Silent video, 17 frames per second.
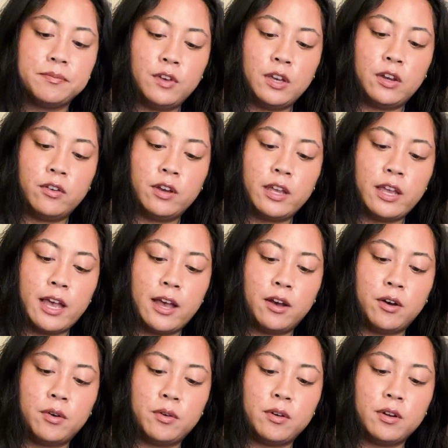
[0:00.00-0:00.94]
Figuring
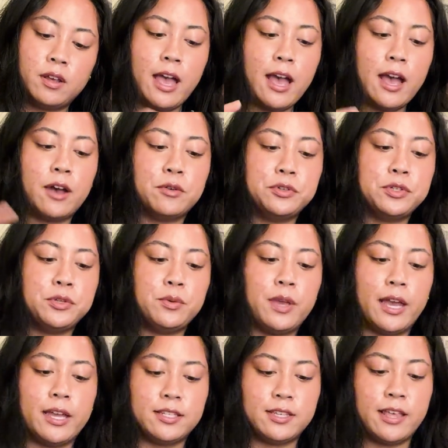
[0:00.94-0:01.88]
out how to
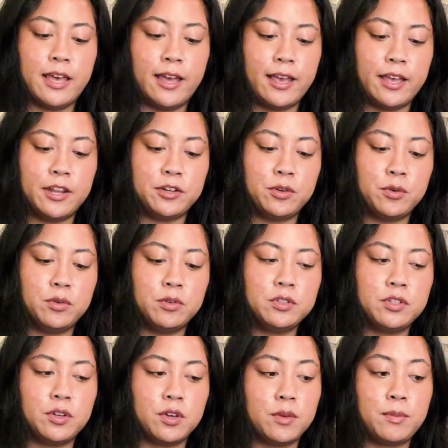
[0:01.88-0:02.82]
get to that end goal
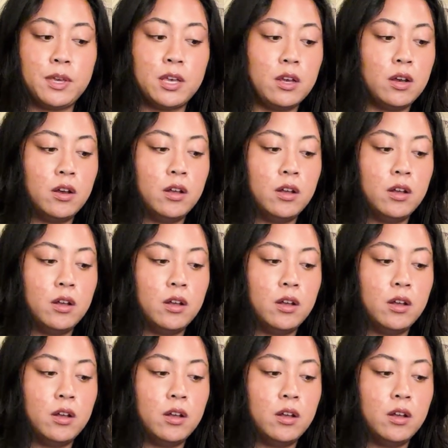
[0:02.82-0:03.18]
took me